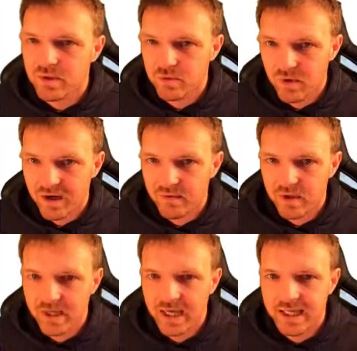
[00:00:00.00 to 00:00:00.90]
which we'll have a
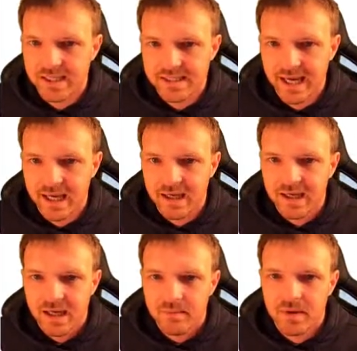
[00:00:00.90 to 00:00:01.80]
look at in a sec.
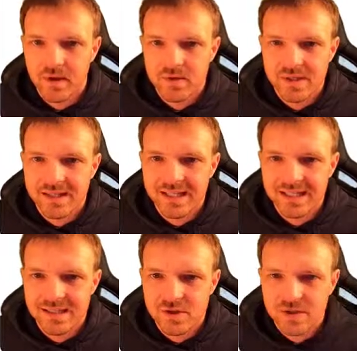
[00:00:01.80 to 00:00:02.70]
But those are
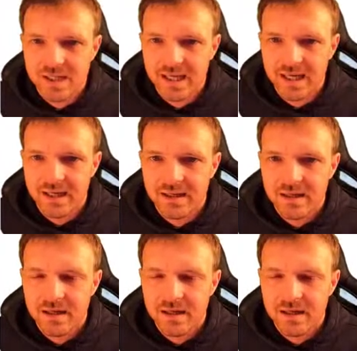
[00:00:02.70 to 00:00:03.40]
these just here.